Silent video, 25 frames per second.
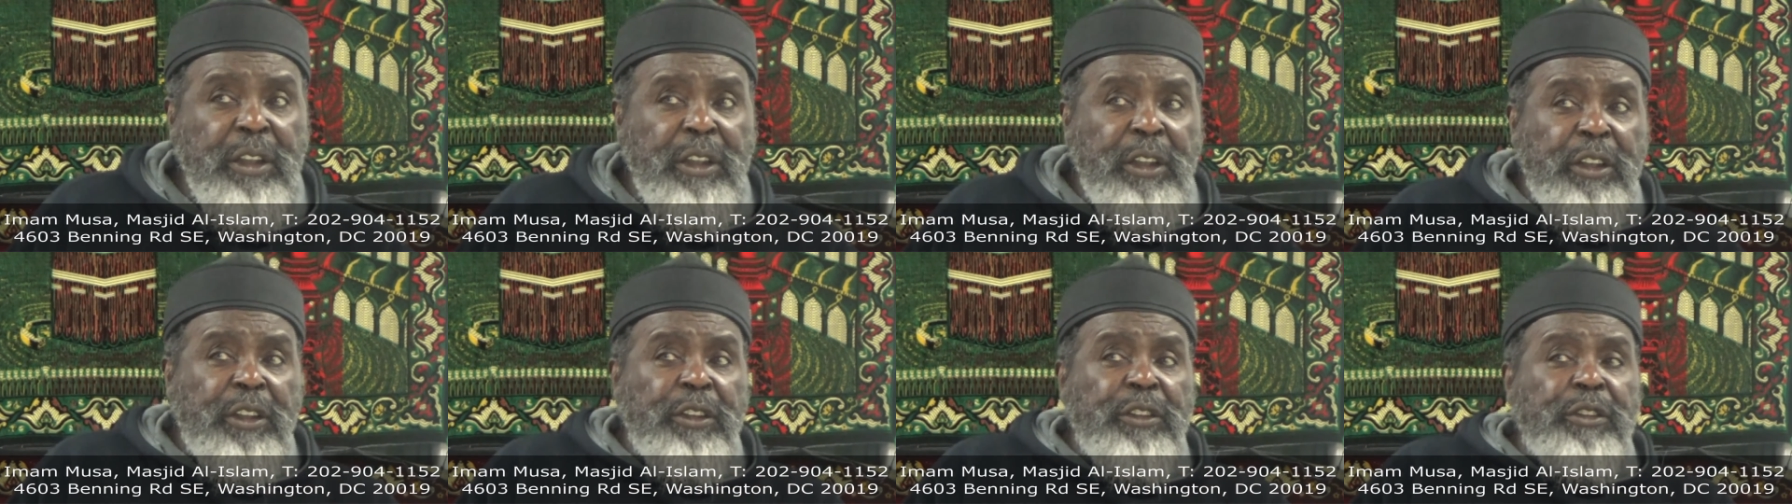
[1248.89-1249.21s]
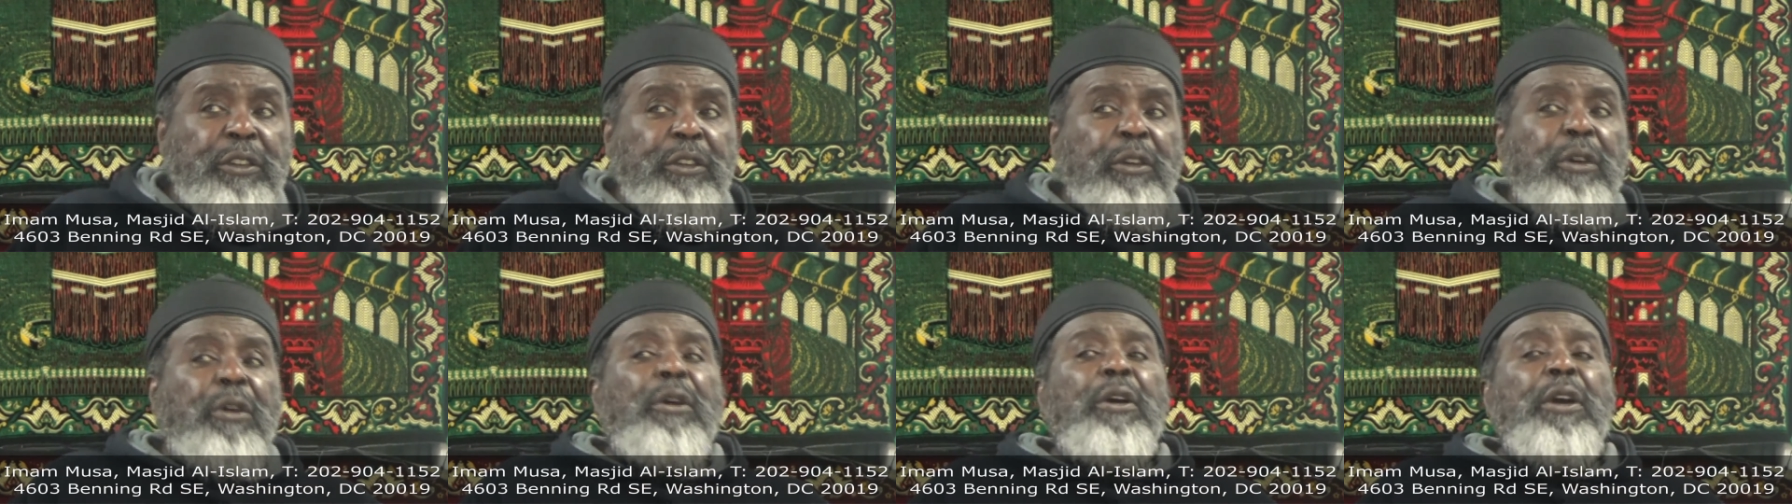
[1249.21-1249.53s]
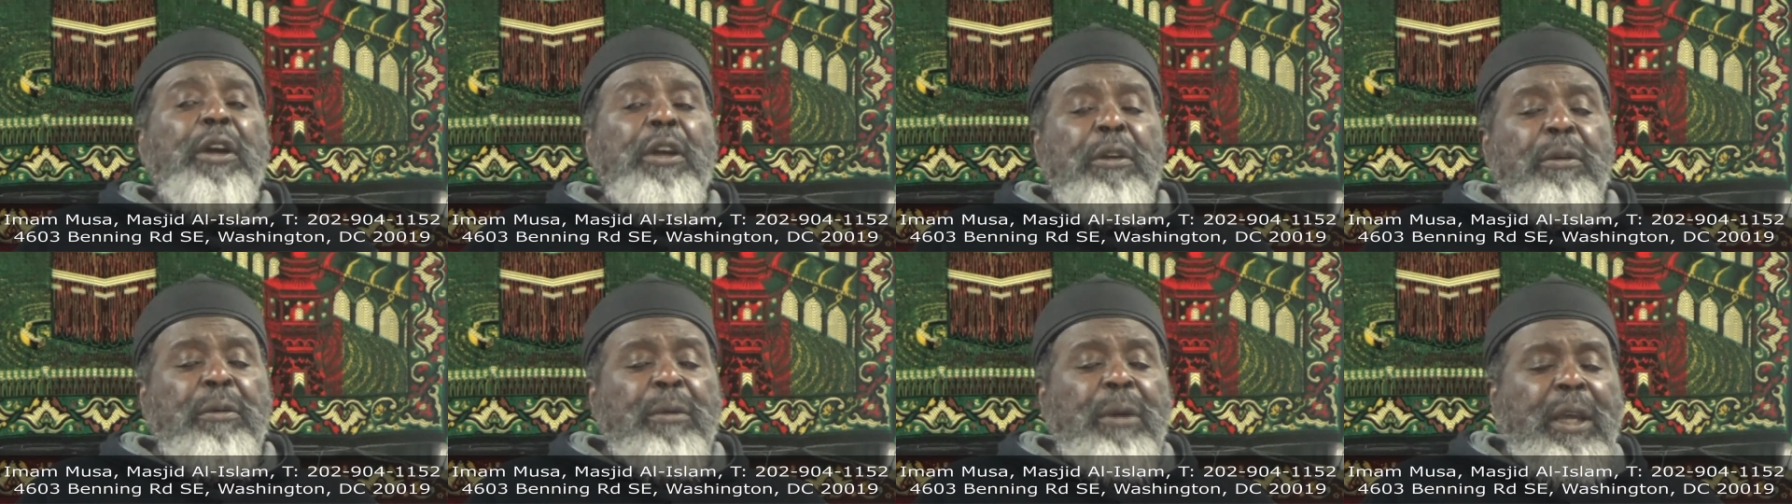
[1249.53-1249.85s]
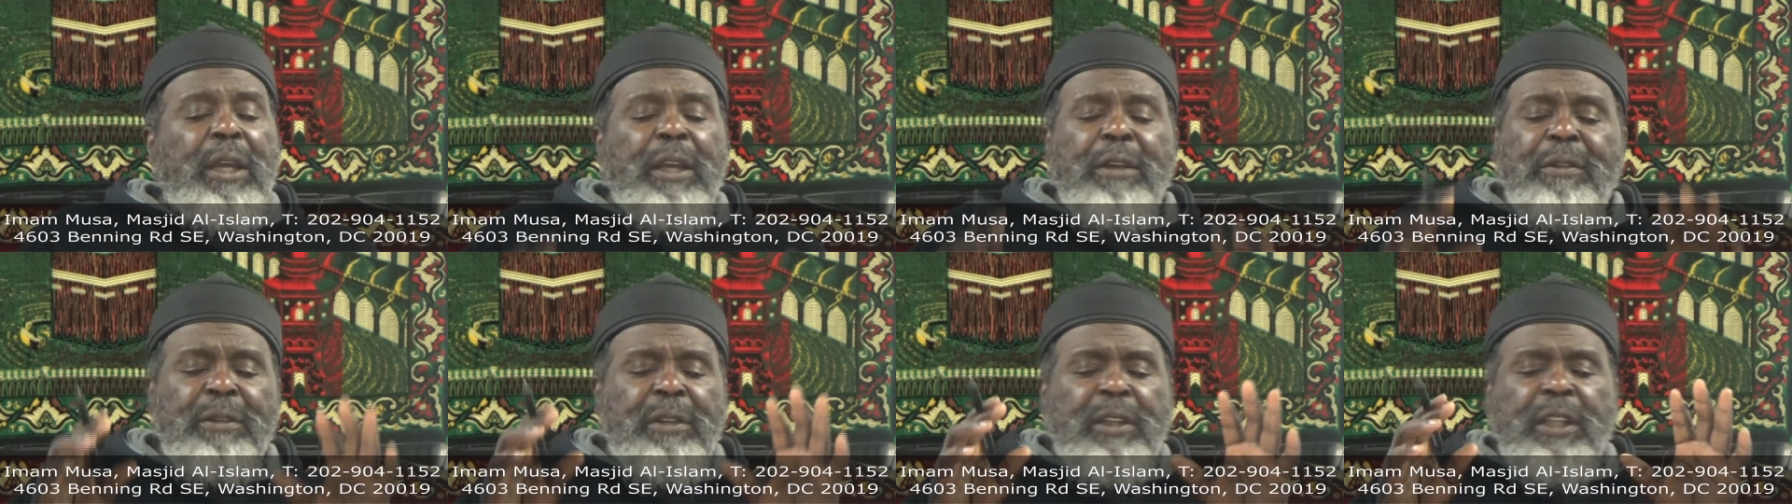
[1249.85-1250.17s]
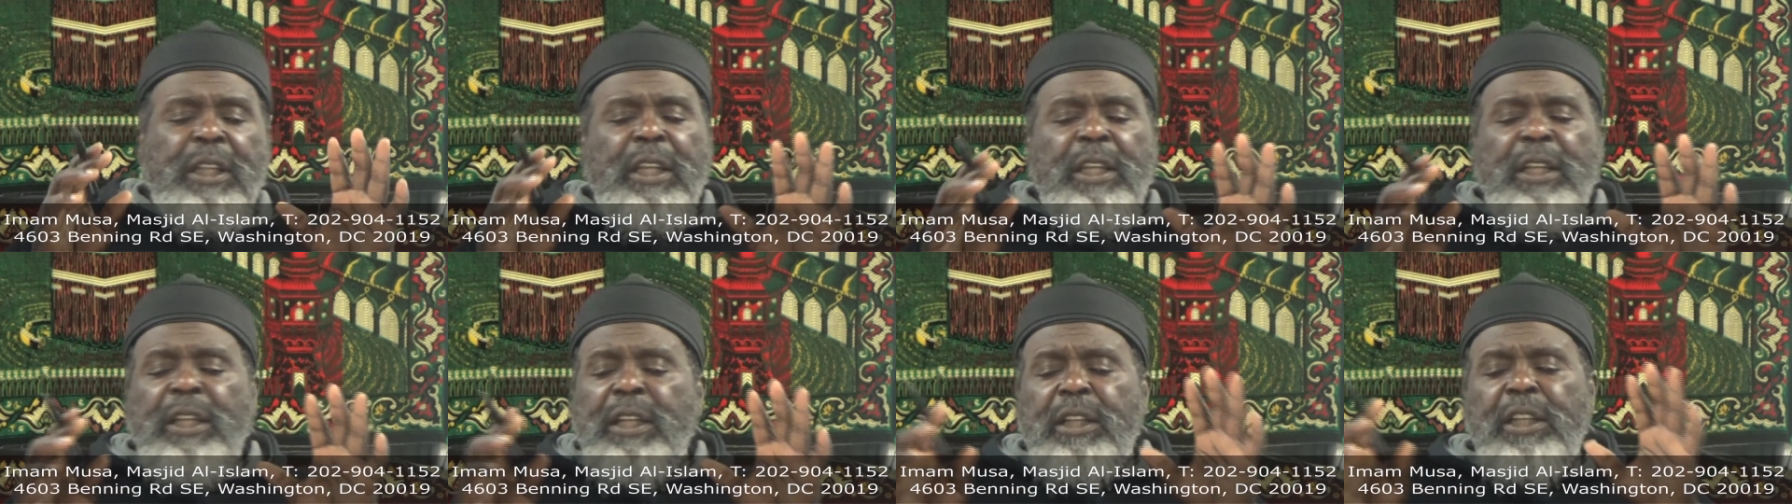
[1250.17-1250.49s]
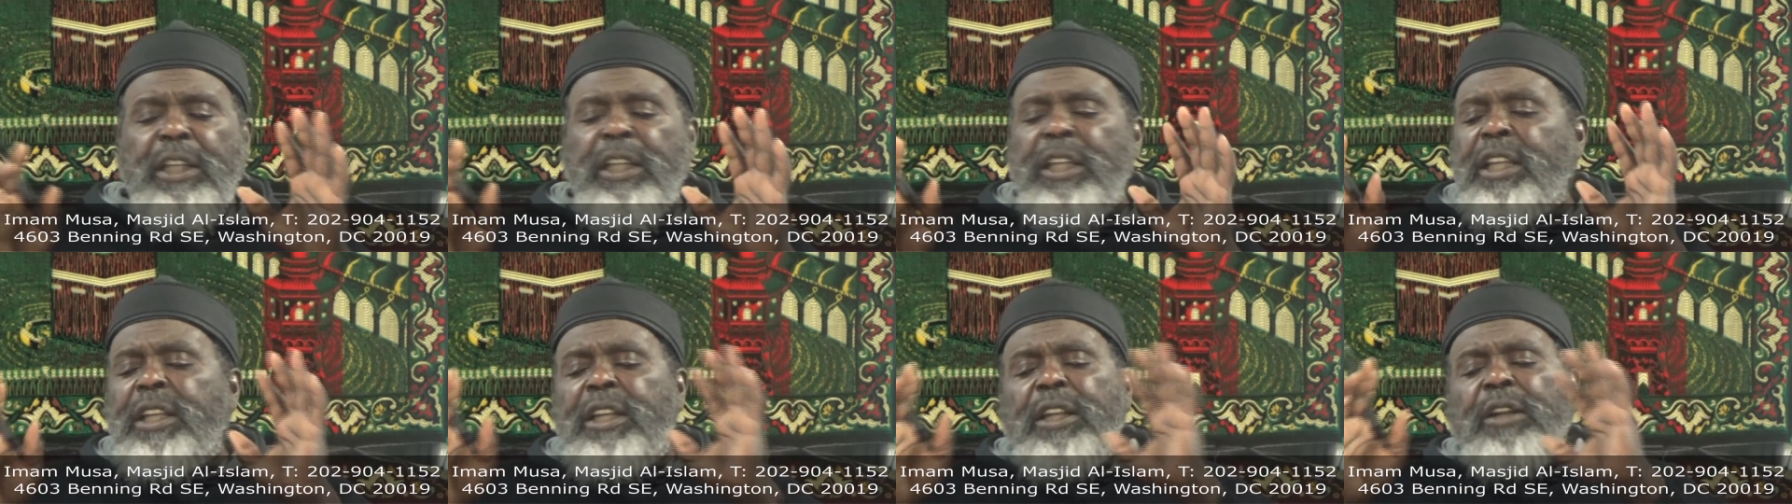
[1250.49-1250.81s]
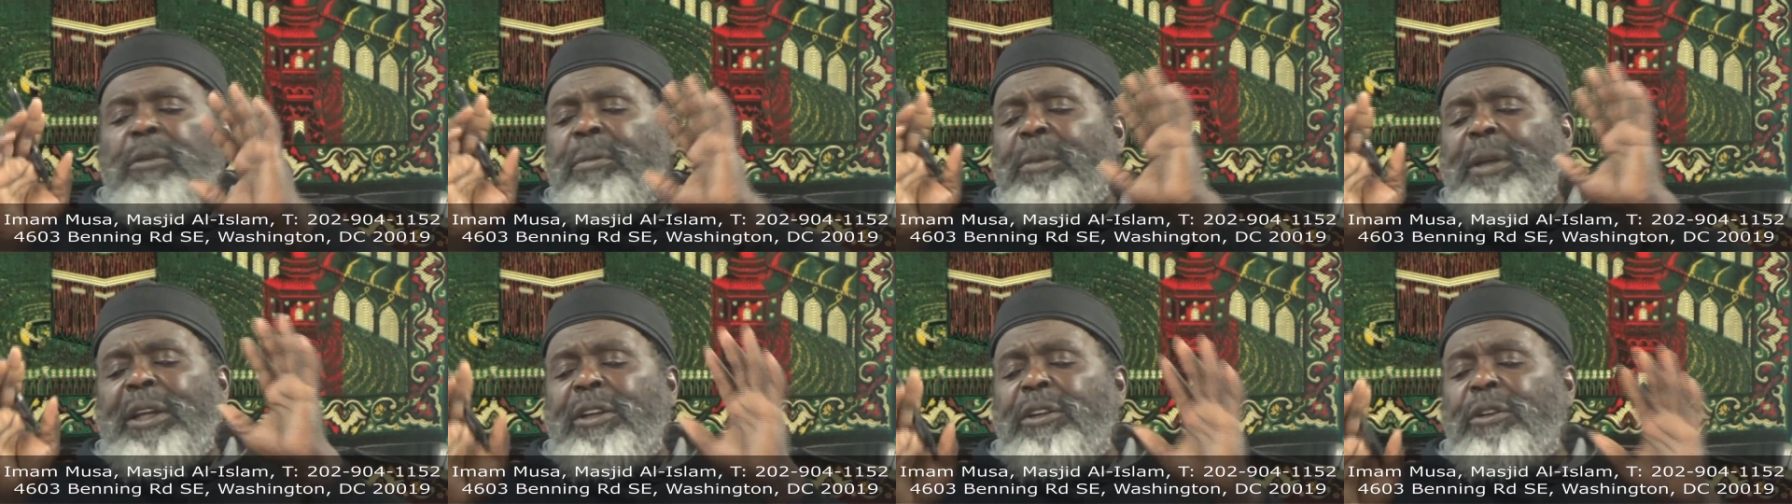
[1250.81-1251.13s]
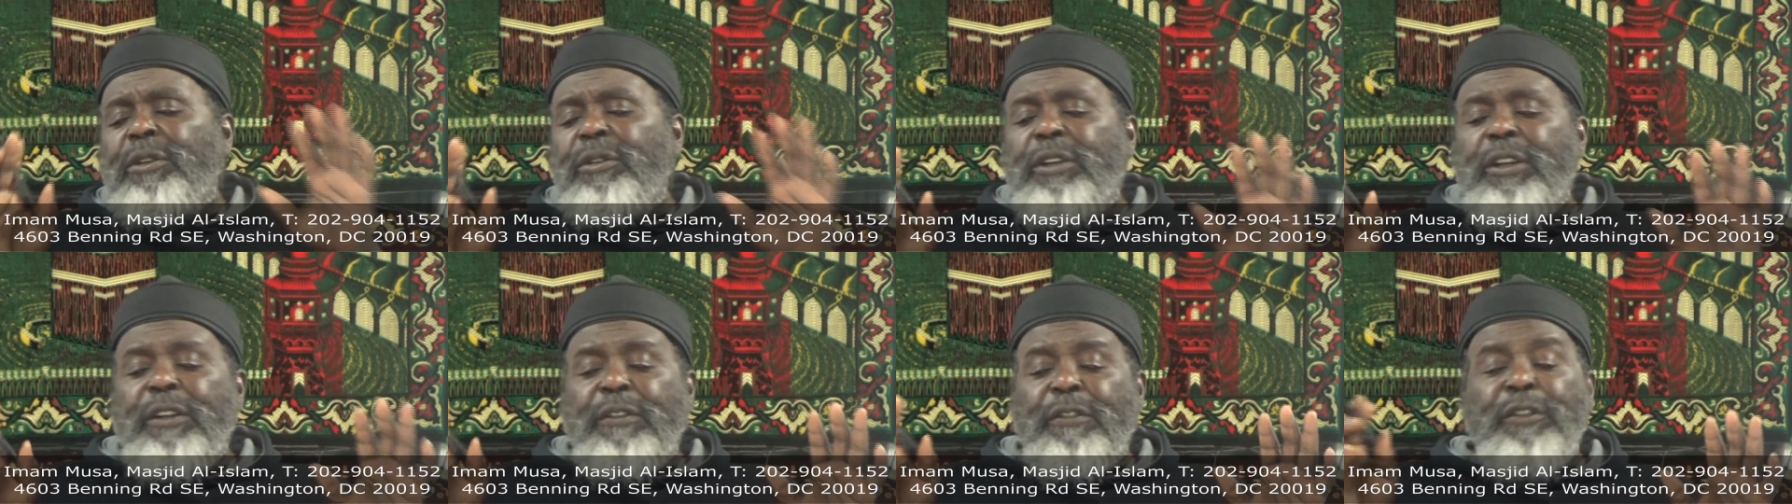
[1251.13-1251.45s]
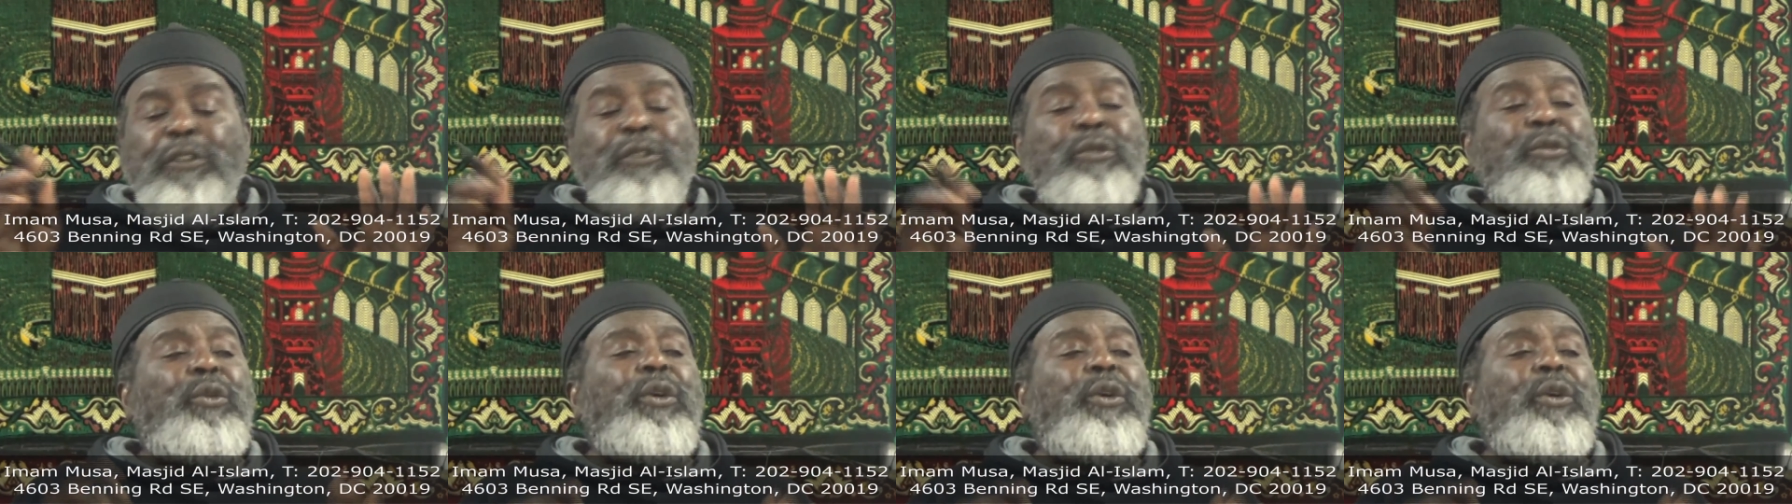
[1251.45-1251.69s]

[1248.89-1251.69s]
It's choreographed, everything. It don't make no difference